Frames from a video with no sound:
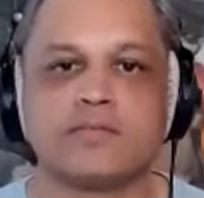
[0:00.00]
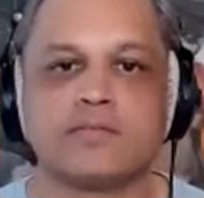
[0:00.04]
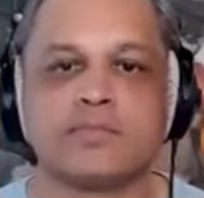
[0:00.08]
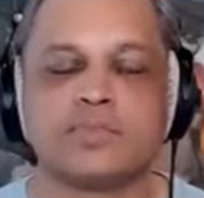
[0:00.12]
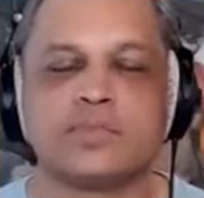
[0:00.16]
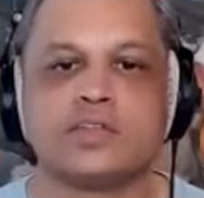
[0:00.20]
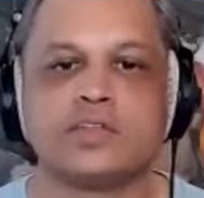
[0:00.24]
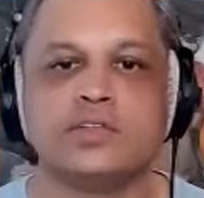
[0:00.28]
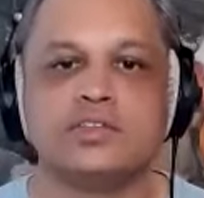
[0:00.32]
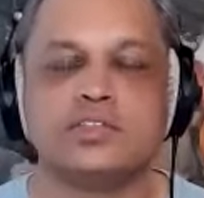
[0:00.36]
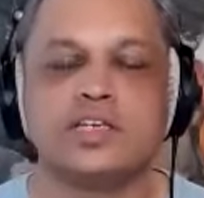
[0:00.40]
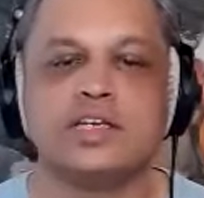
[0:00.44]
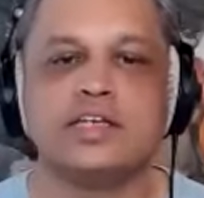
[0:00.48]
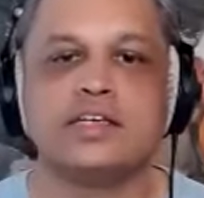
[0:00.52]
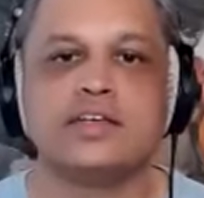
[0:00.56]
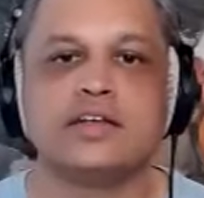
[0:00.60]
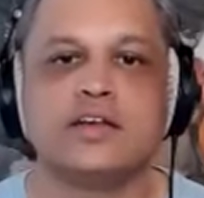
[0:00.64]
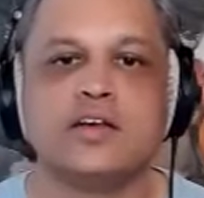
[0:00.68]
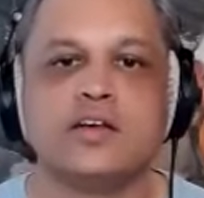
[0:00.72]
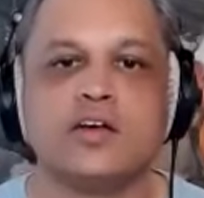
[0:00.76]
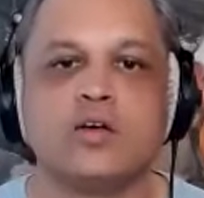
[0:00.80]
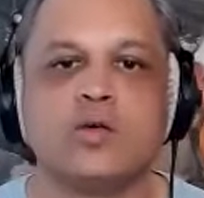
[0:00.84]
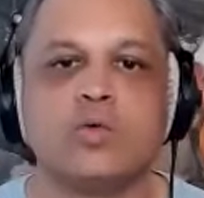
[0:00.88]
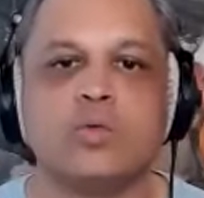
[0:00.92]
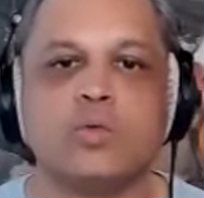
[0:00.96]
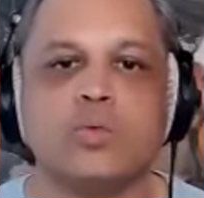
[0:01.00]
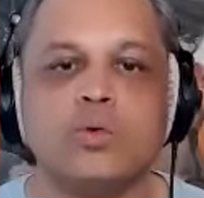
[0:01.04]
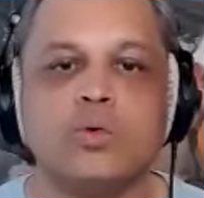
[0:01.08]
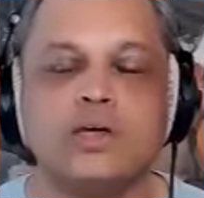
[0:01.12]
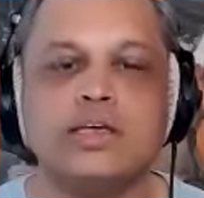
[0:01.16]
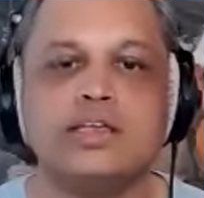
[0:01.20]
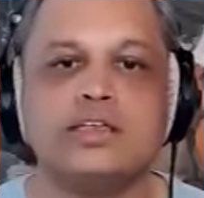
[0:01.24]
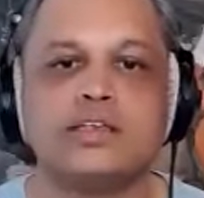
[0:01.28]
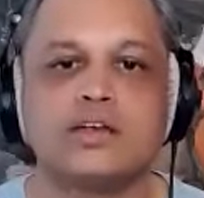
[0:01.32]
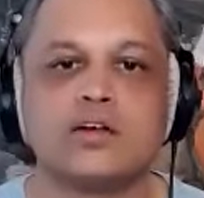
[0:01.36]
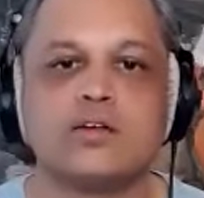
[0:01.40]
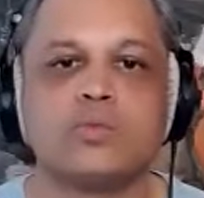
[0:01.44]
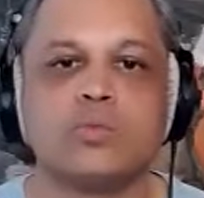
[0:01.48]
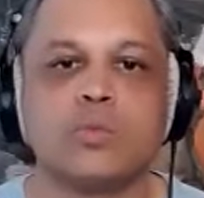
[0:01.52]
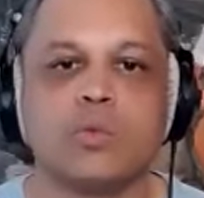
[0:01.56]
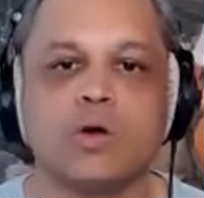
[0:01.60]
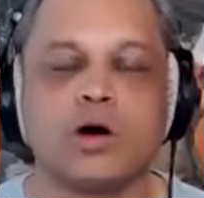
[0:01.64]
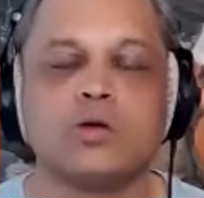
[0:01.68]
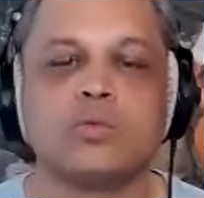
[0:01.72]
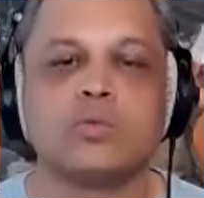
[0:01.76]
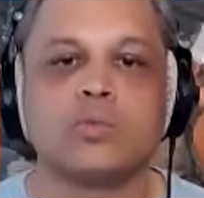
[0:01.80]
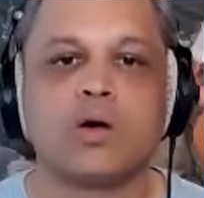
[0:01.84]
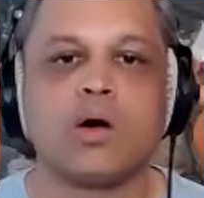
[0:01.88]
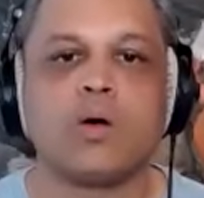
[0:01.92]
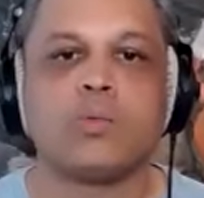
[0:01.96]
You see, we don't
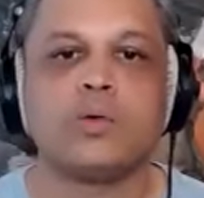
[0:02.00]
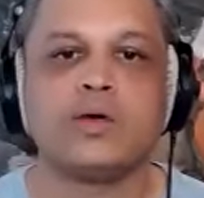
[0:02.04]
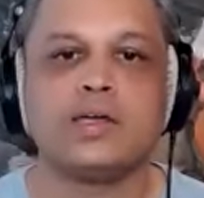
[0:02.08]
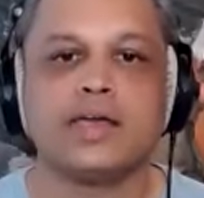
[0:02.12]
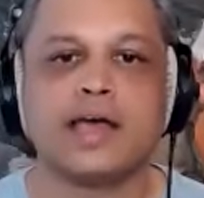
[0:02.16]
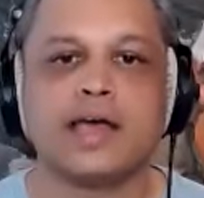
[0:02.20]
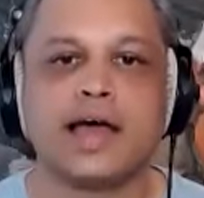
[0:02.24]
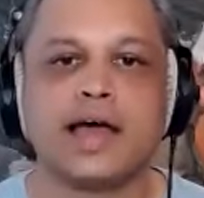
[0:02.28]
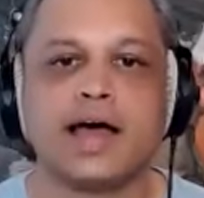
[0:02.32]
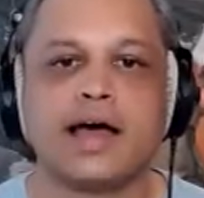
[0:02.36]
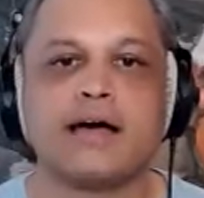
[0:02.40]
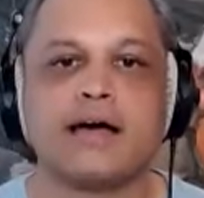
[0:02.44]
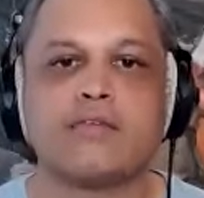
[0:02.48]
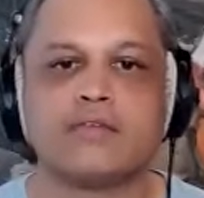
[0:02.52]
want what we have.